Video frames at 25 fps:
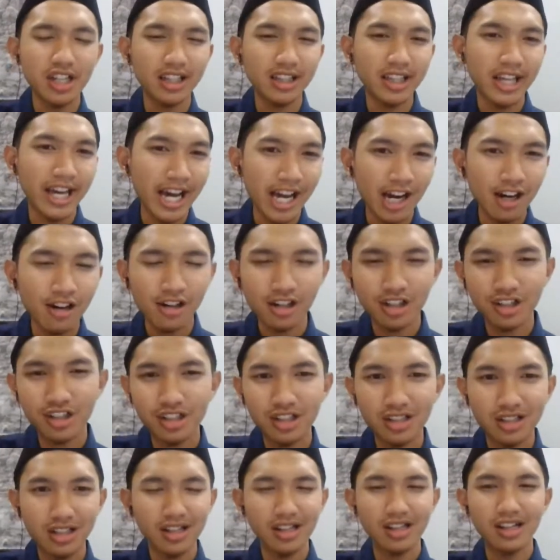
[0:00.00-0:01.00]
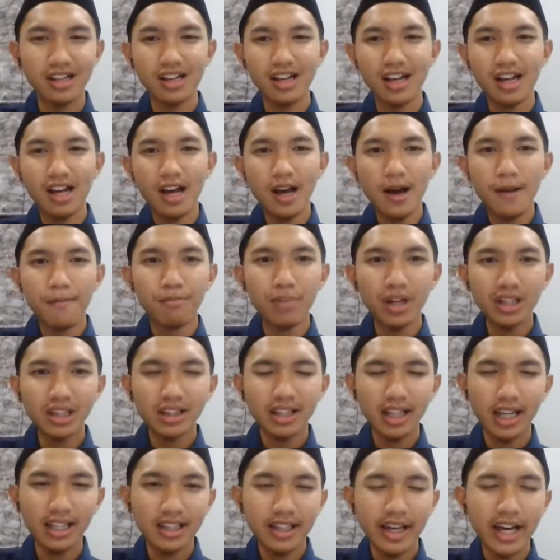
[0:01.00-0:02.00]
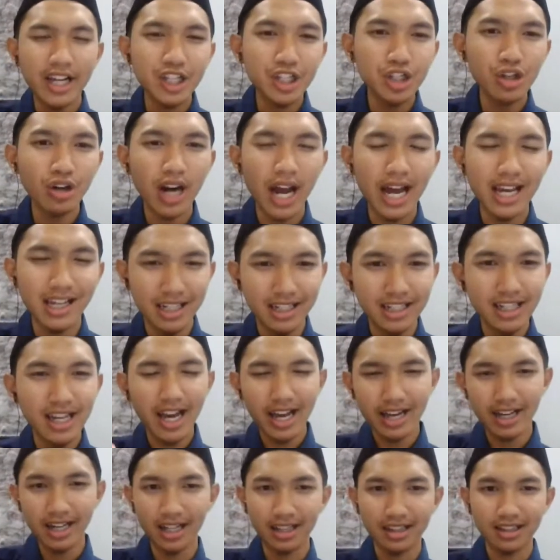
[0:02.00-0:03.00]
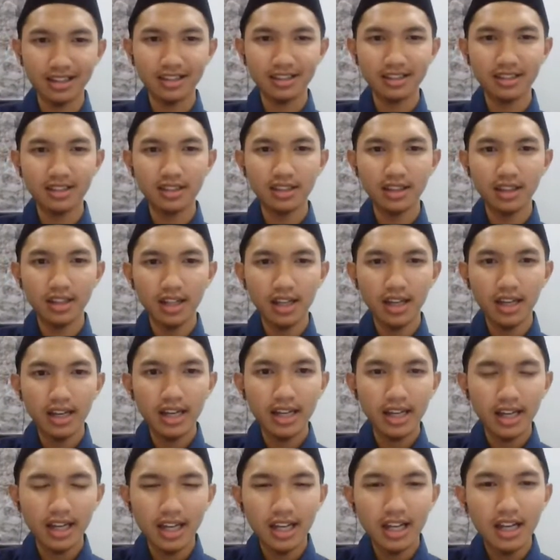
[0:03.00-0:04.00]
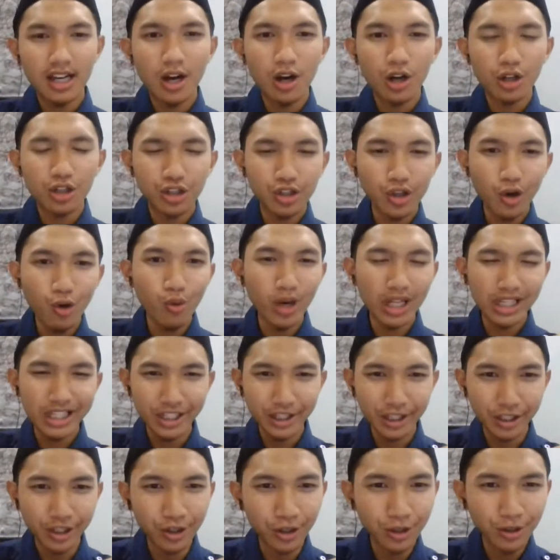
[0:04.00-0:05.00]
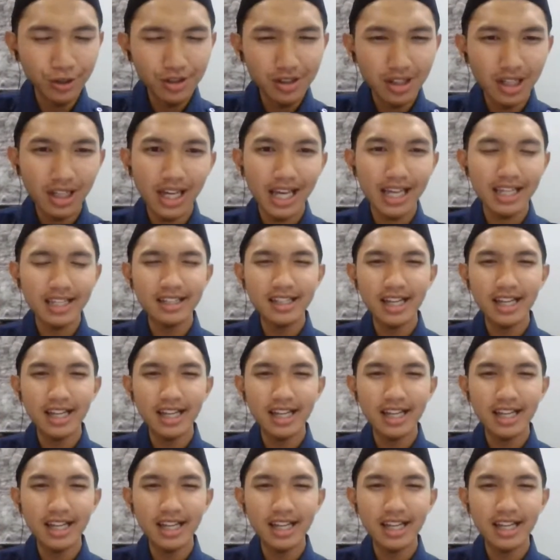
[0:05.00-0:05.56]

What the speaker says: it errors, but it has your idea in it. So what you do is